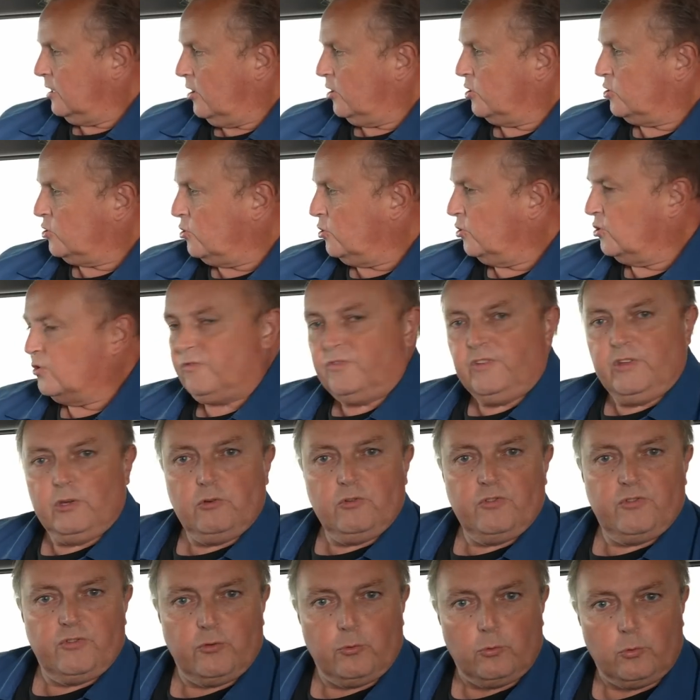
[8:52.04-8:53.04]
a good view
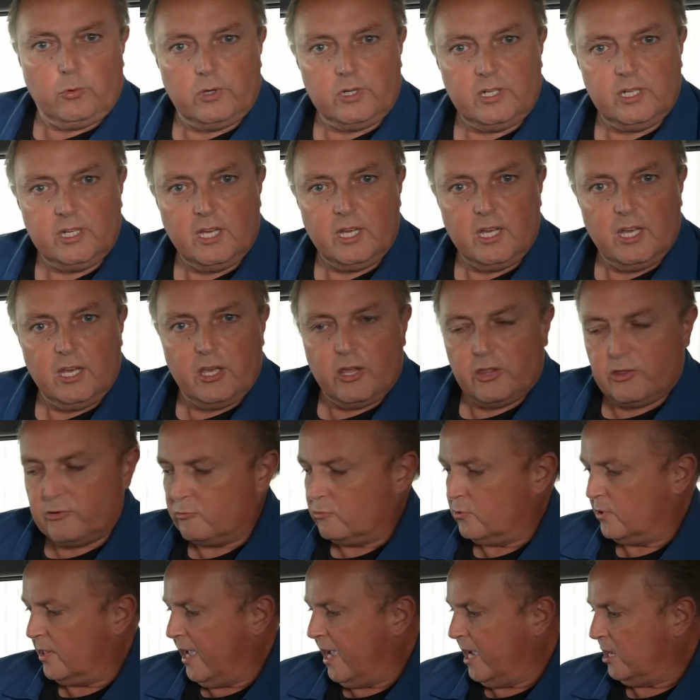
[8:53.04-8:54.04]
forward
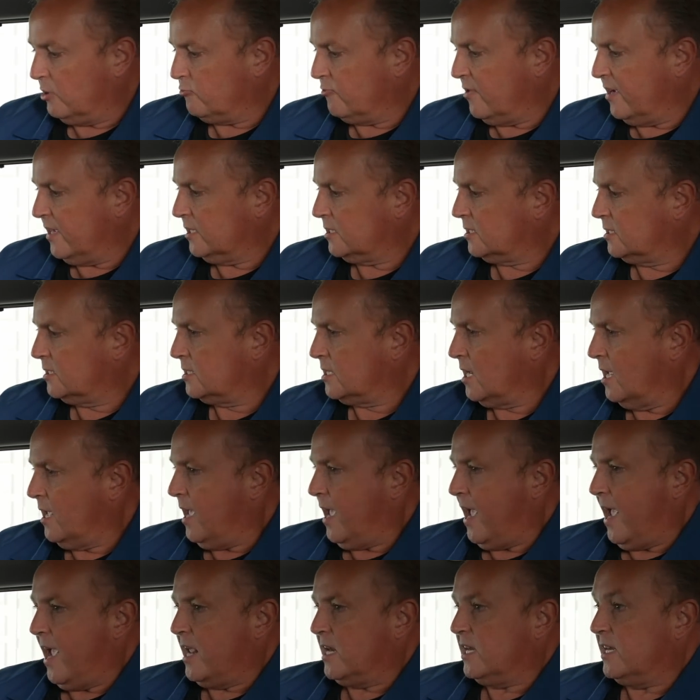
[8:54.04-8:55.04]
through the headrests.
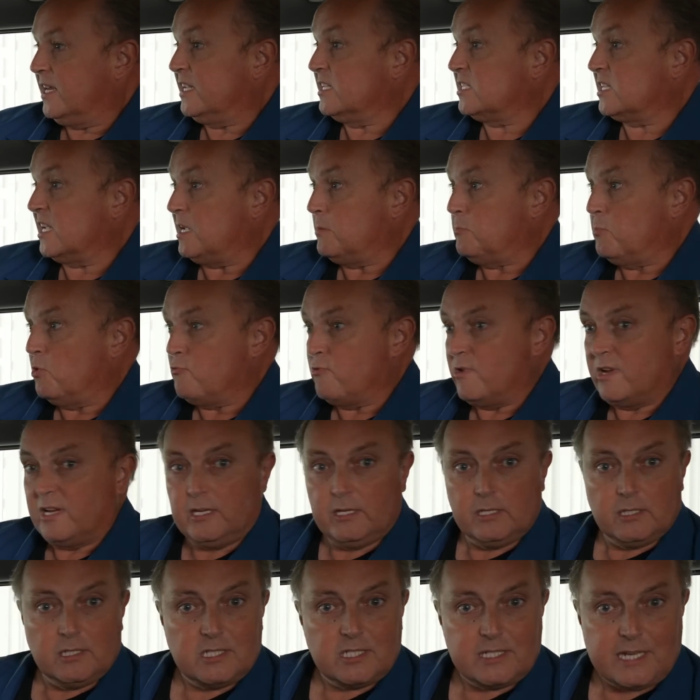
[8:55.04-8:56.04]
And there's a
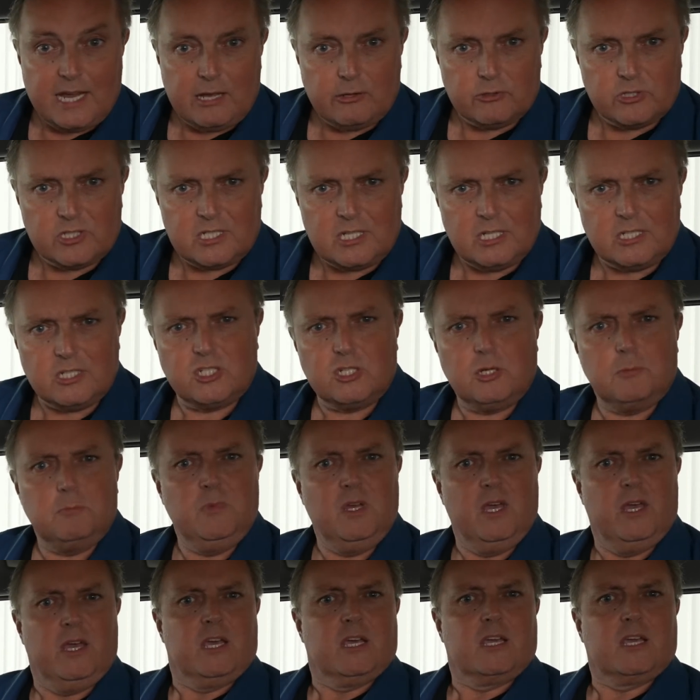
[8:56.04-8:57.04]
Meridian sound system,
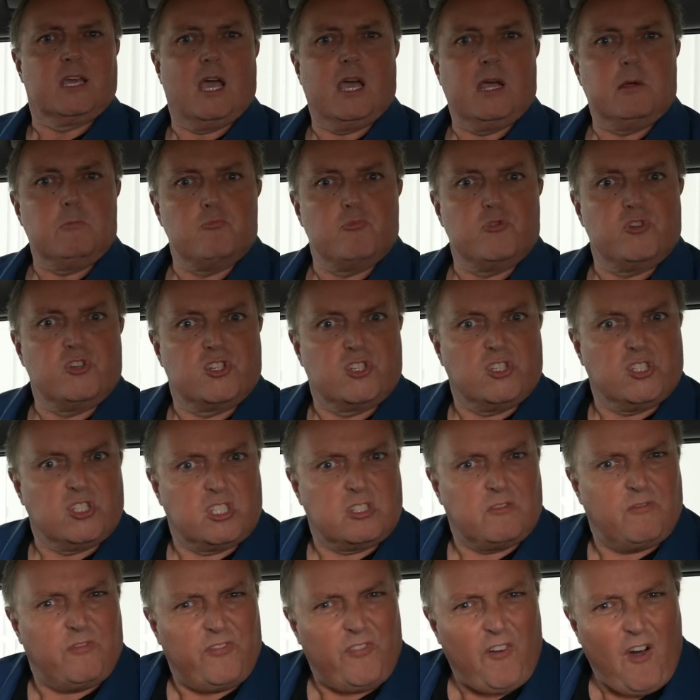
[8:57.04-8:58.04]

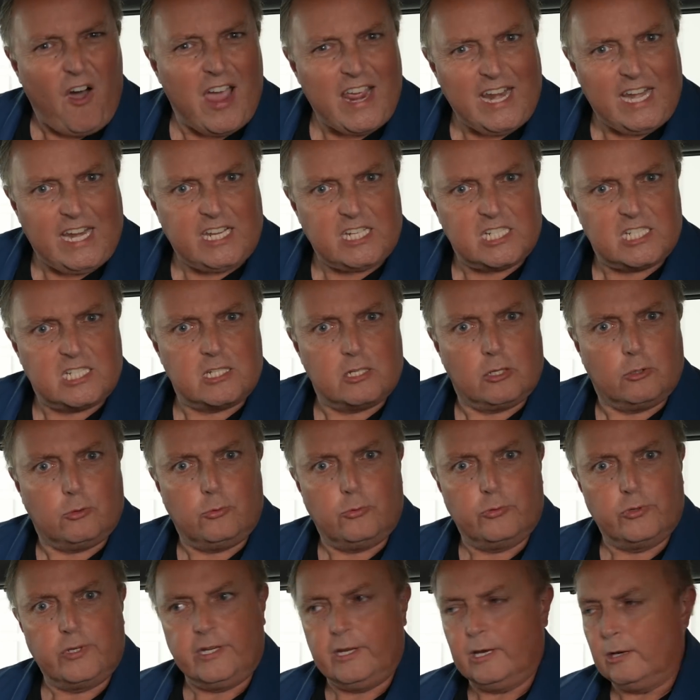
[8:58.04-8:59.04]
Cambridge's finest
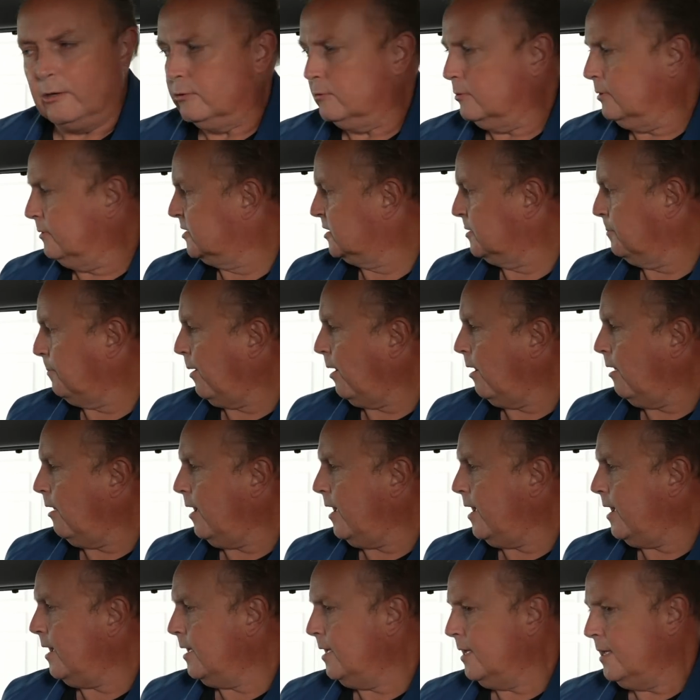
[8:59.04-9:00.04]
audio
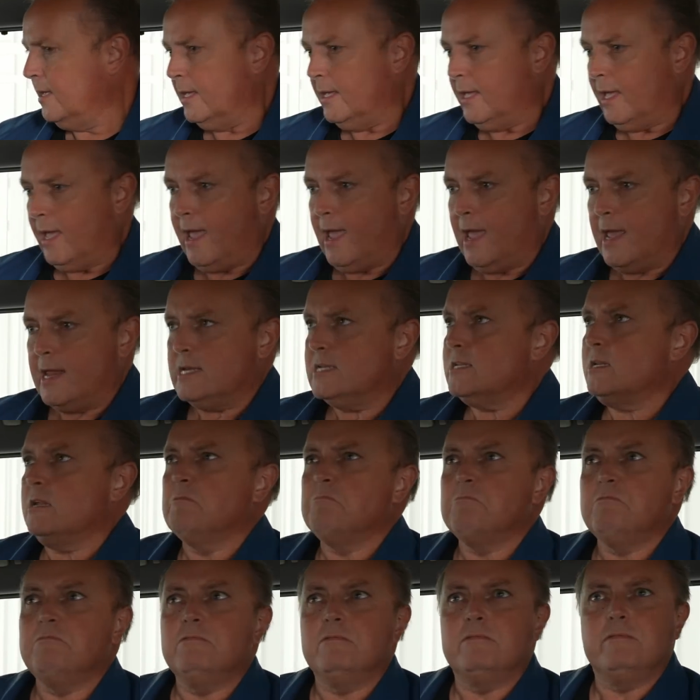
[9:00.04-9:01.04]
supplier, and
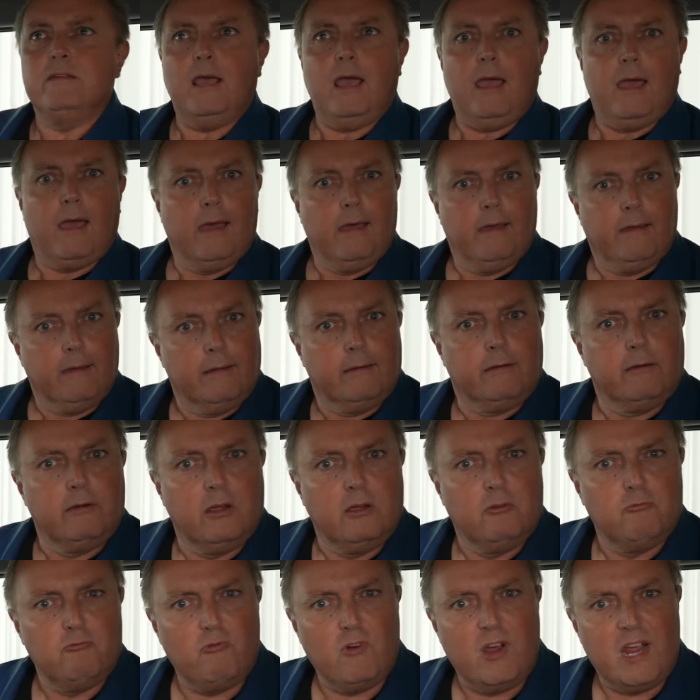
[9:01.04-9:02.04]
yeah,
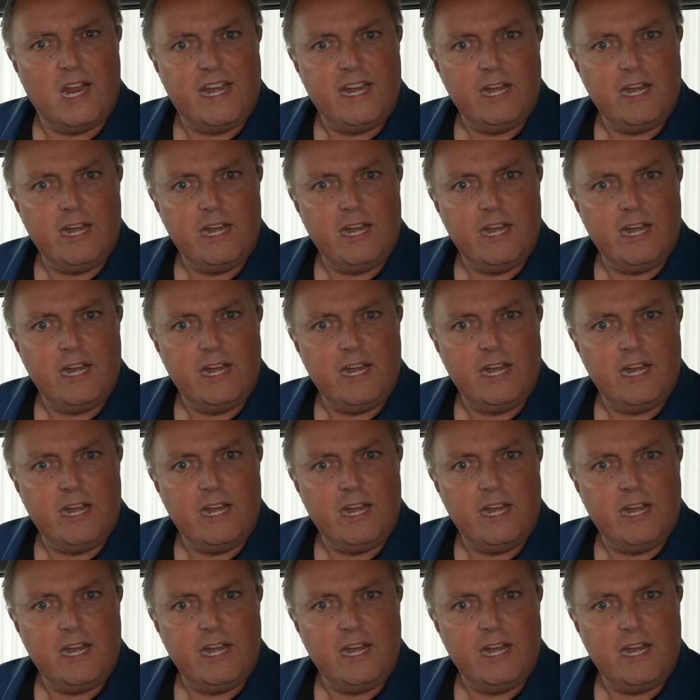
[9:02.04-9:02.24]
really